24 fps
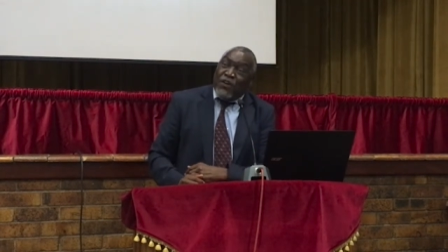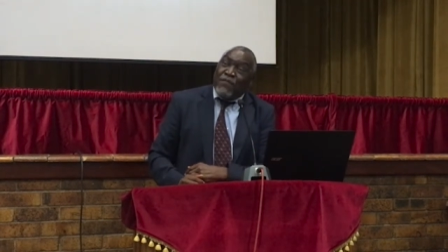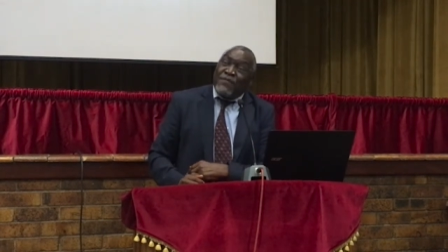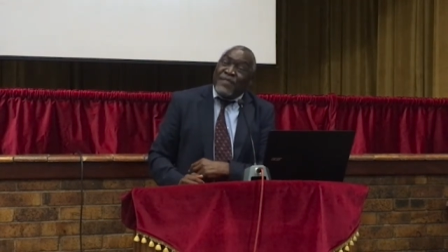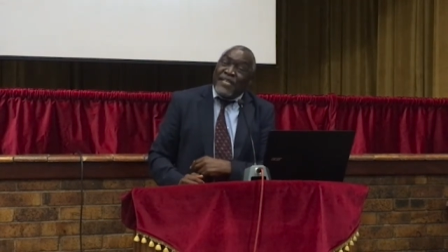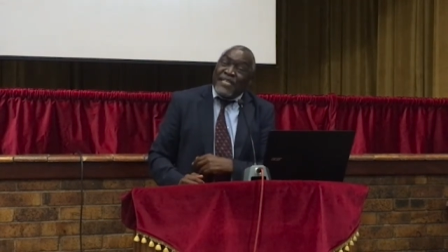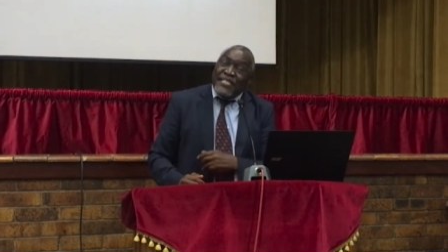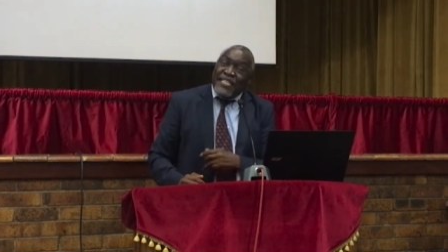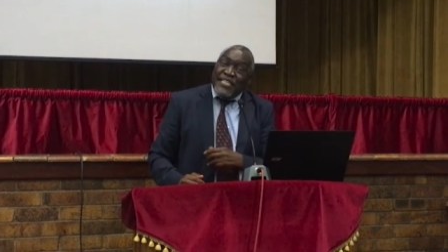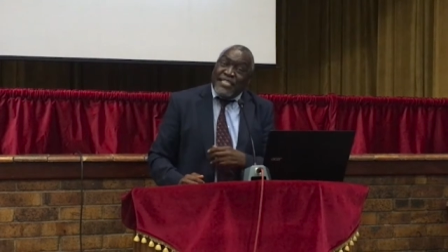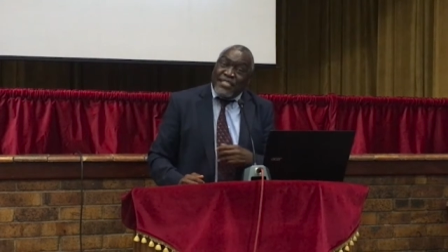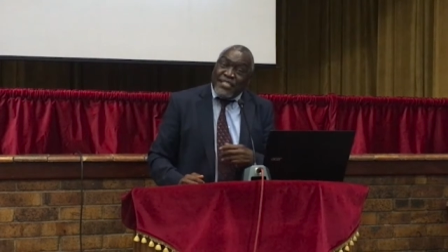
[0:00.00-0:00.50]
of
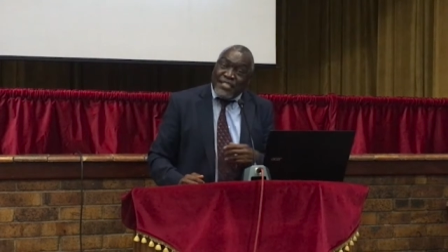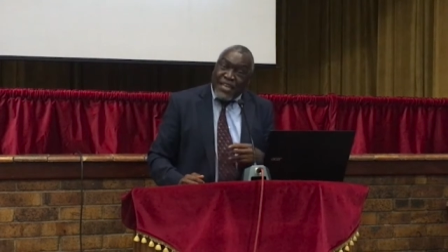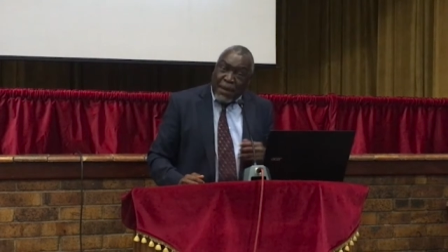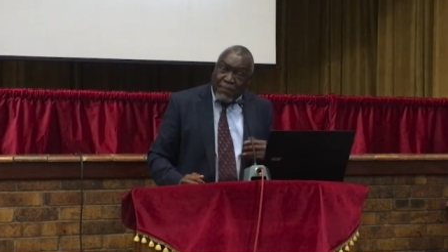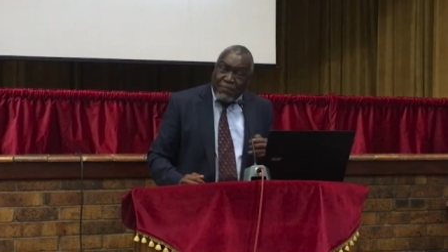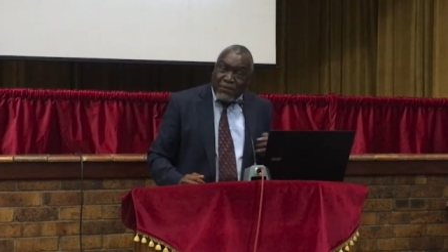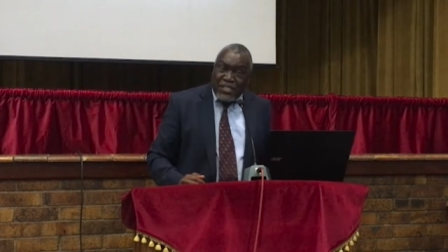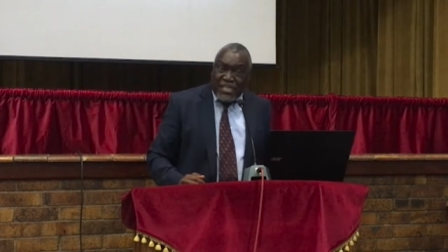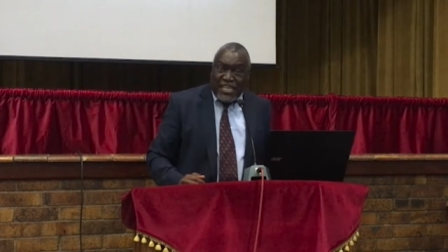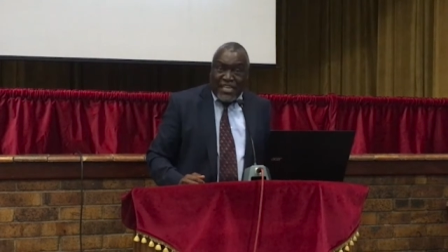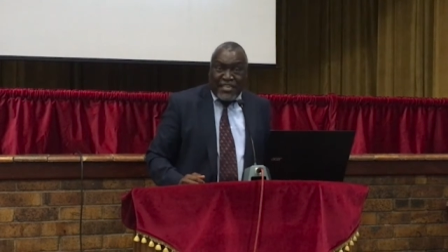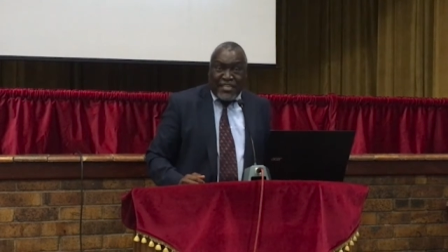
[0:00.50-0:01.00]
the
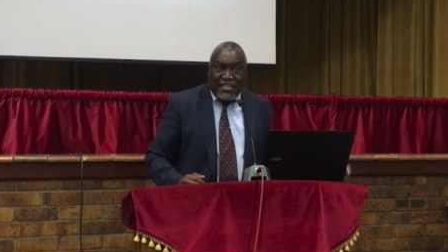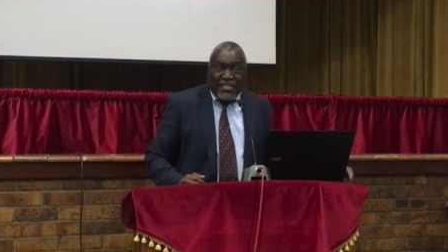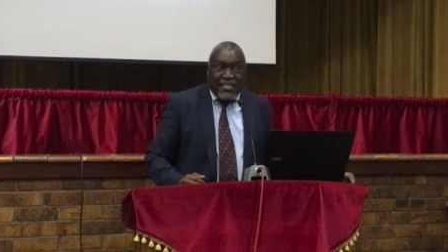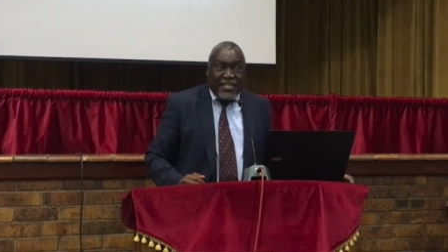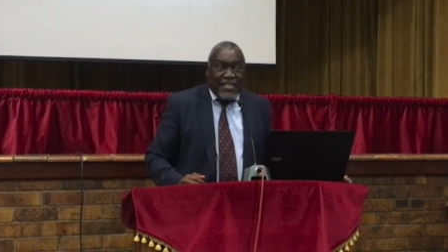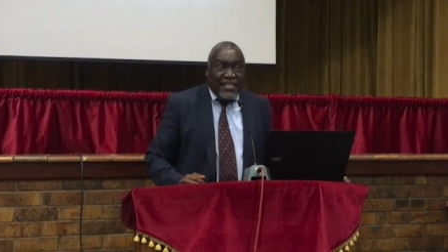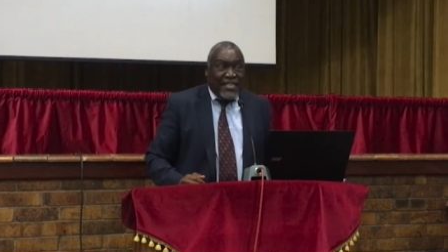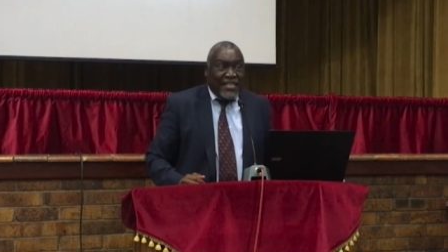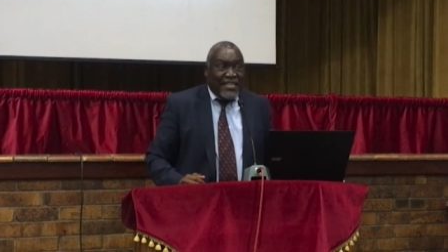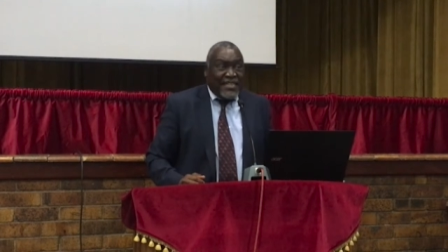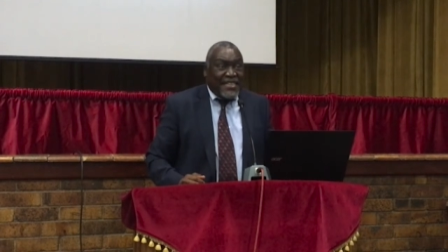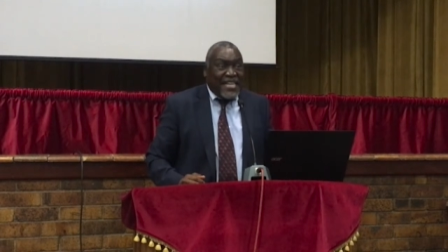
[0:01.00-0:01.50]
disruption
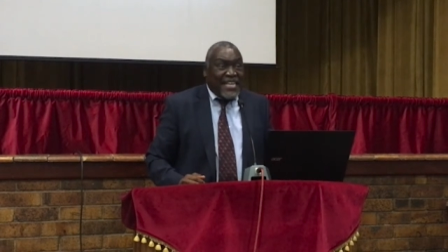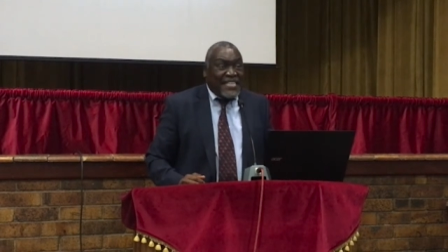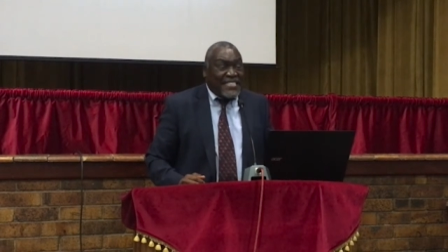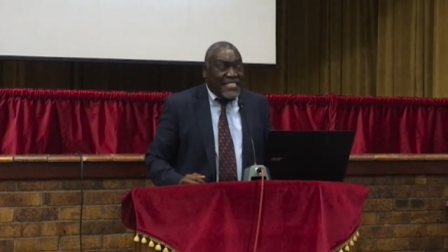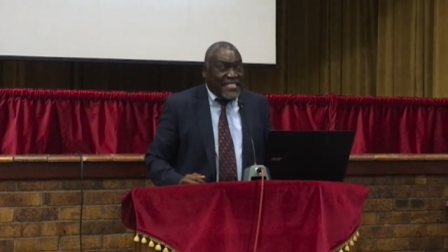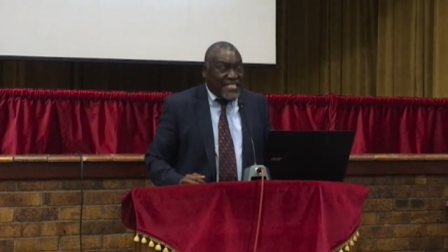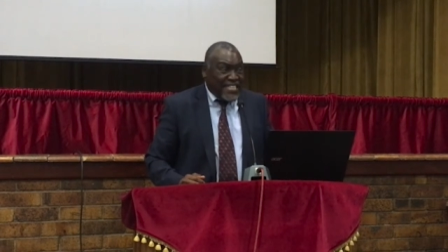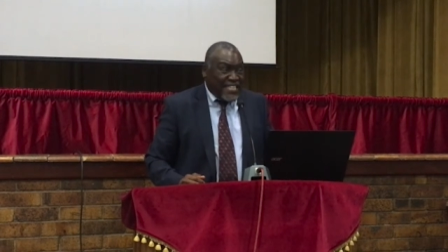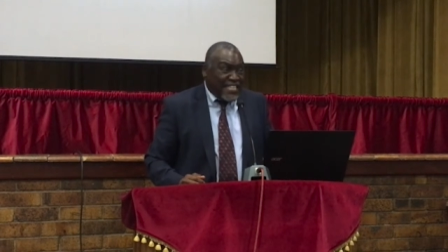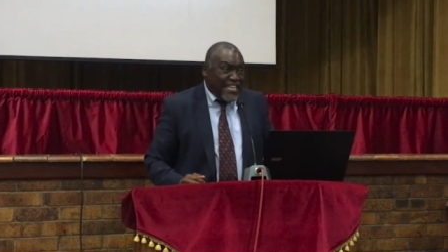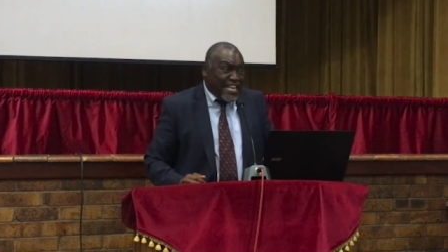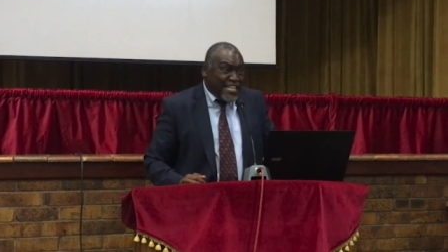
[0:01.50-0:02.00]
that
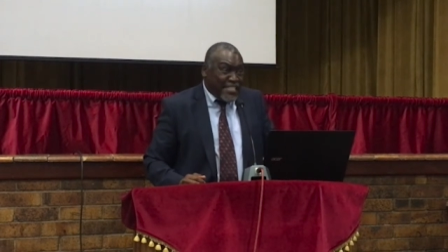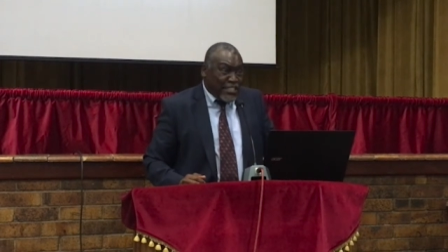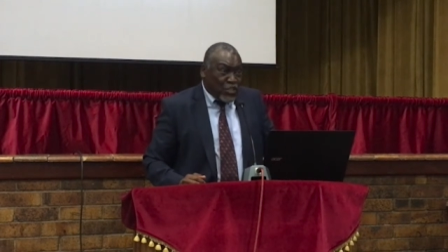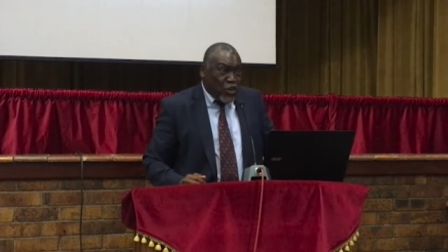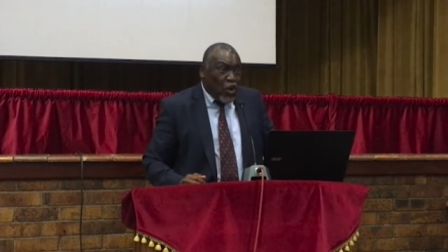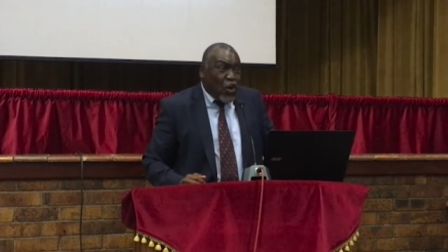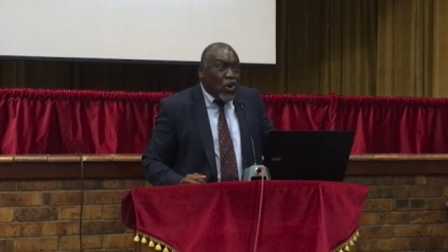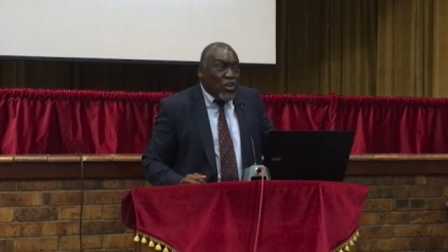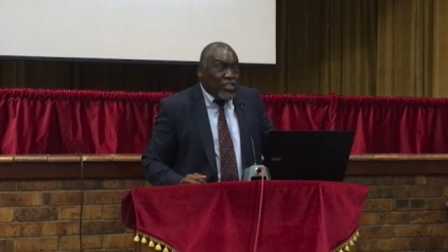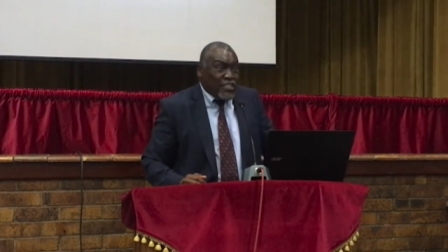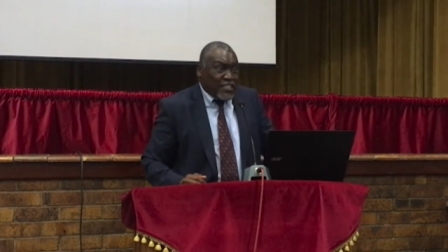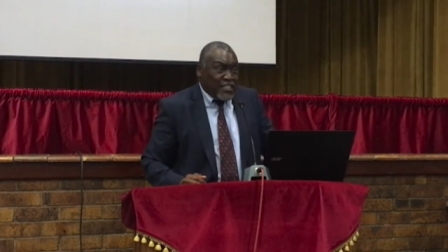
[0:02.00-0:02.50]
sin has
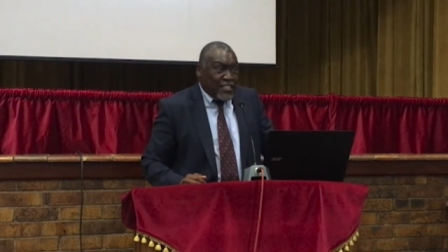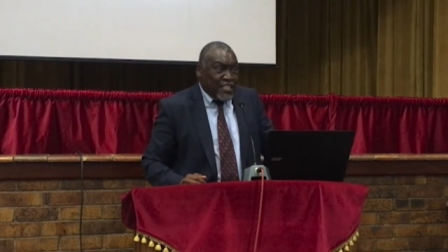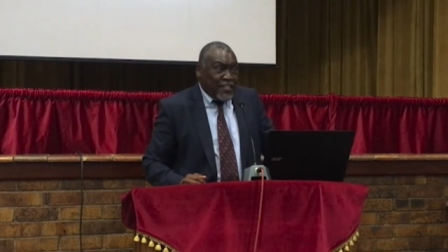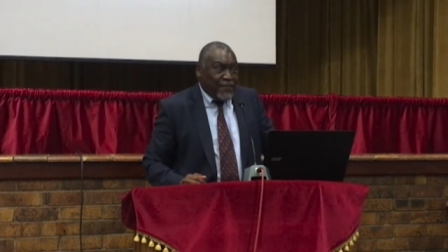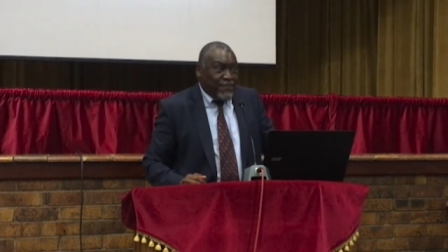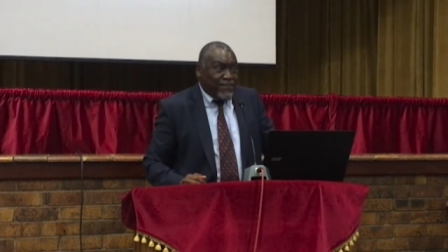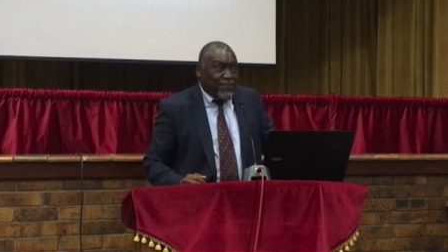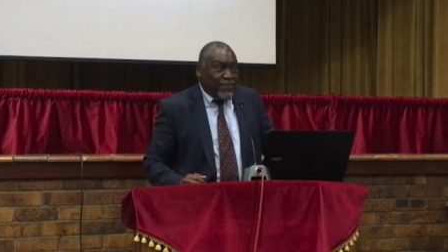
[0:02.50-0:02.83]
caused.